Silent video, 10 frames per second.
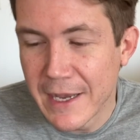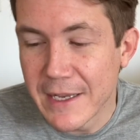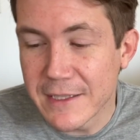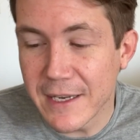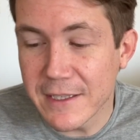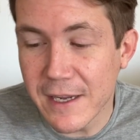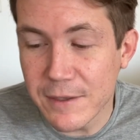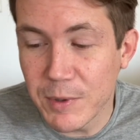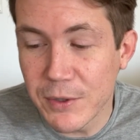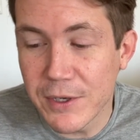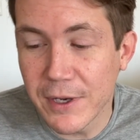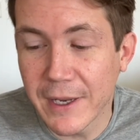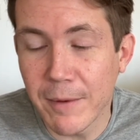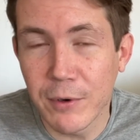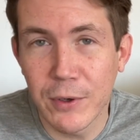Sextiles Pluto in
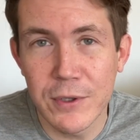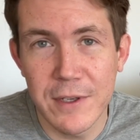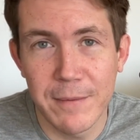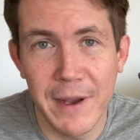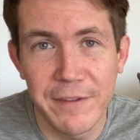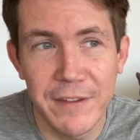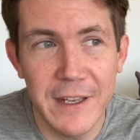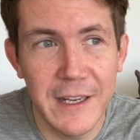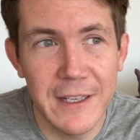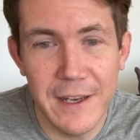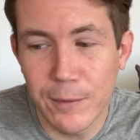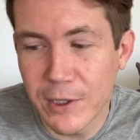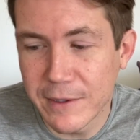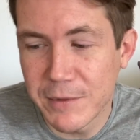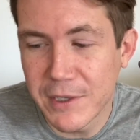Capricorn, so my feelings, I
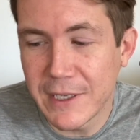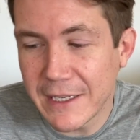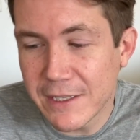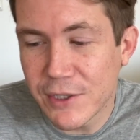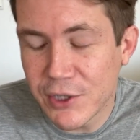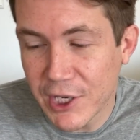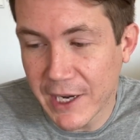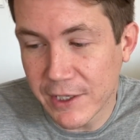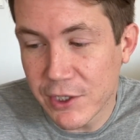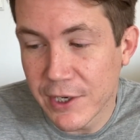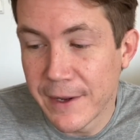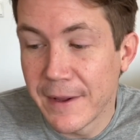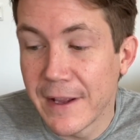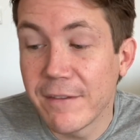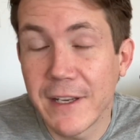want them to lead to change.
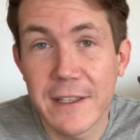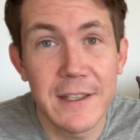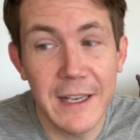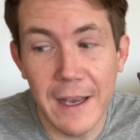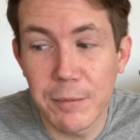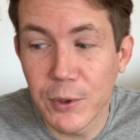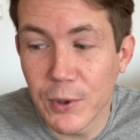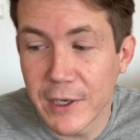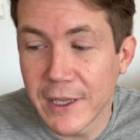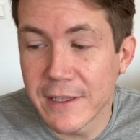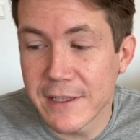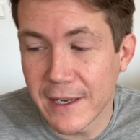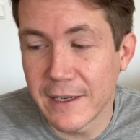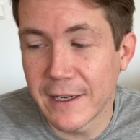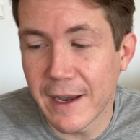Venus in Capricorn and the
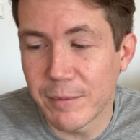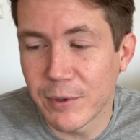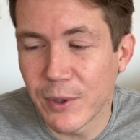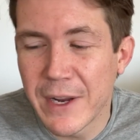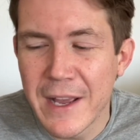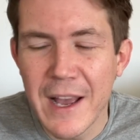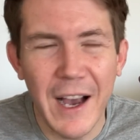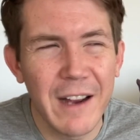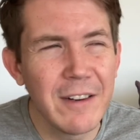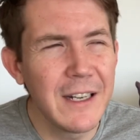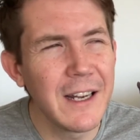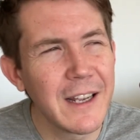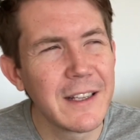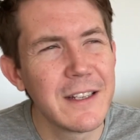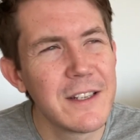sun in Capricorn. I really
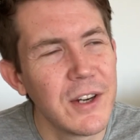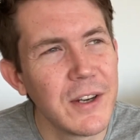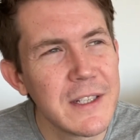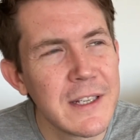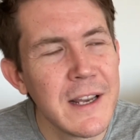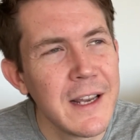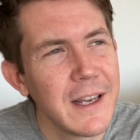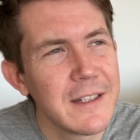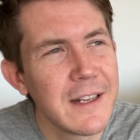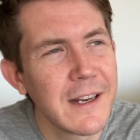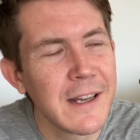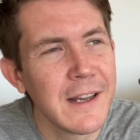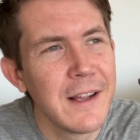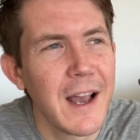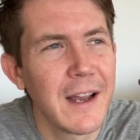like this, you know, it's, it's like
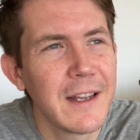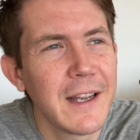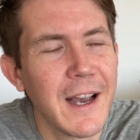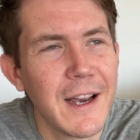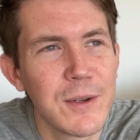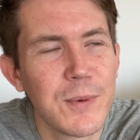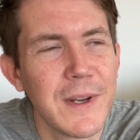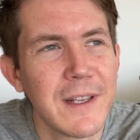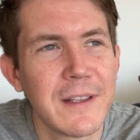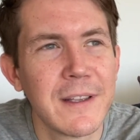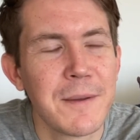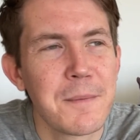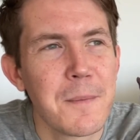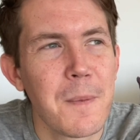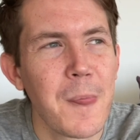hanging out with,
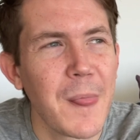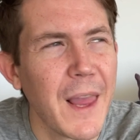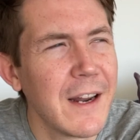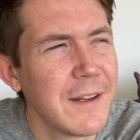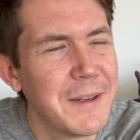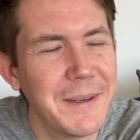I don't,